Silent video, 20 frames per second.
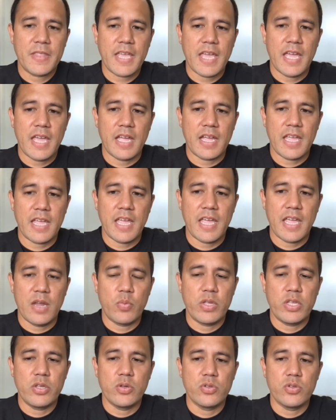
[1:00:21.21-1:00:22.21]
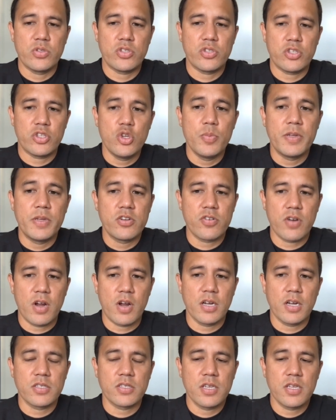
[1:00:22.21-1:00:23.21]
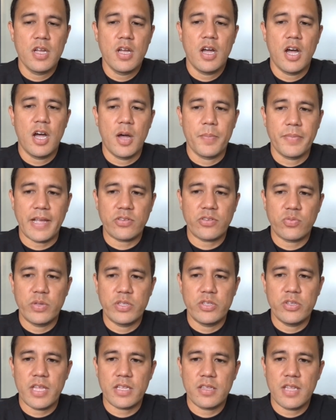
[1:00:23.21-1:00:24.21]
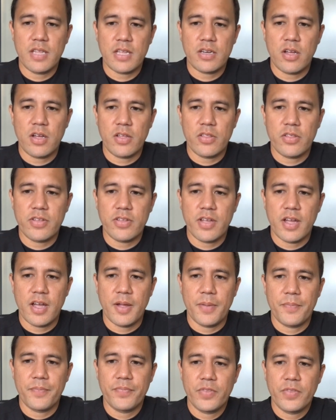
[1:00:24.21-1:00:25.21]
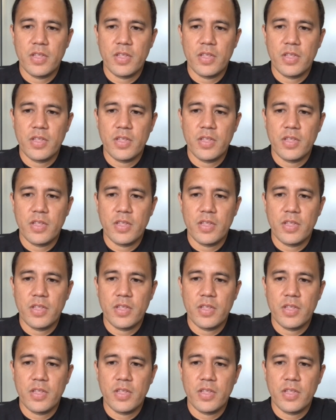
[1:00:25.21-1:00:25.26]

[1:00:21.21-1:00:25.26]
can we use human drugs? Yes, we do that all the time.